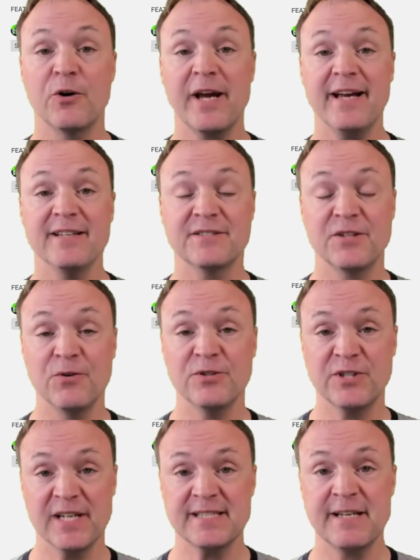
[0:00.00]
Okay, so
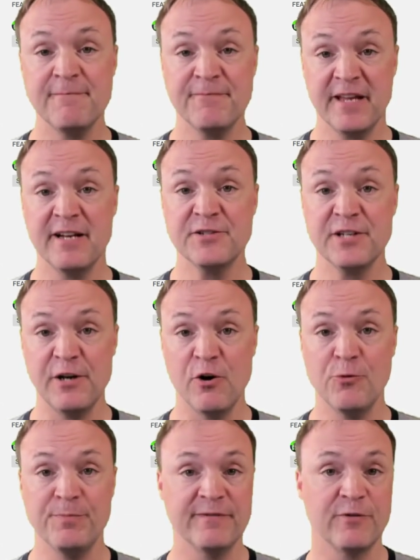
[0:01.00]
just some things to
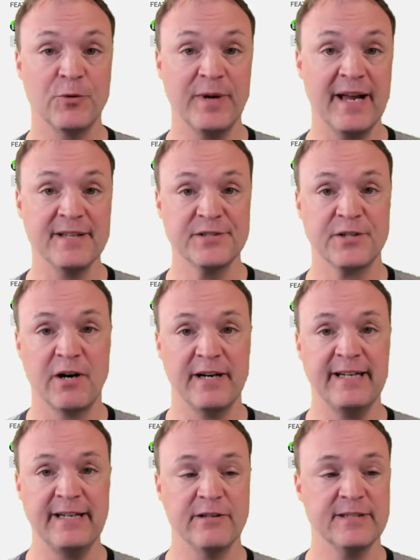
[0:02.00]
note before we get
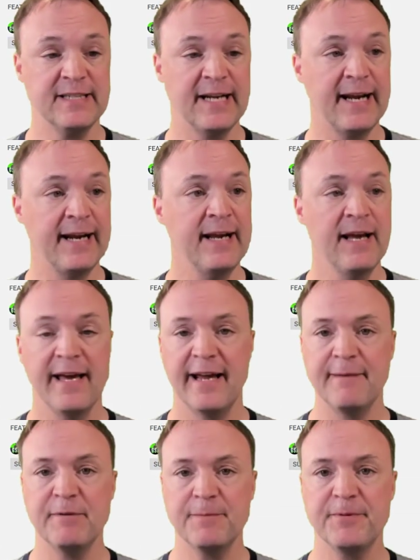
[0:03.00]
started here today,
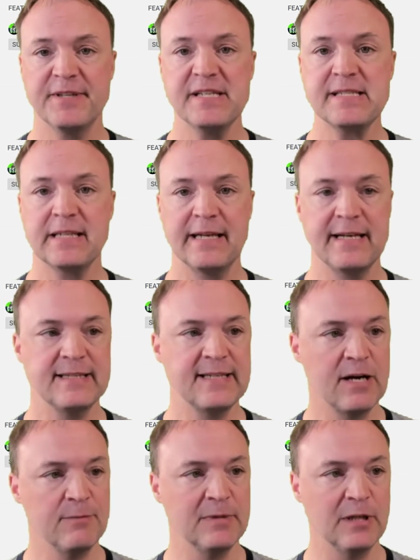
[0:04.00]
and I'm going to put this link
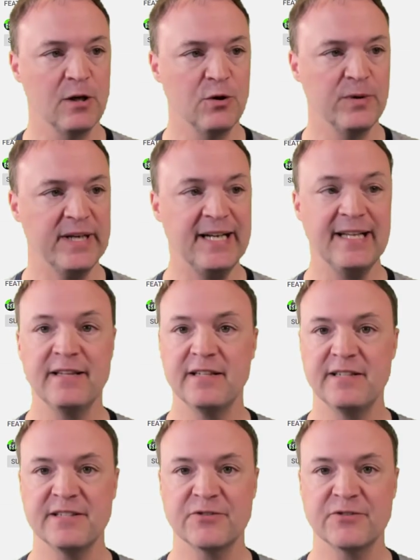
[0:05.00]
down below in the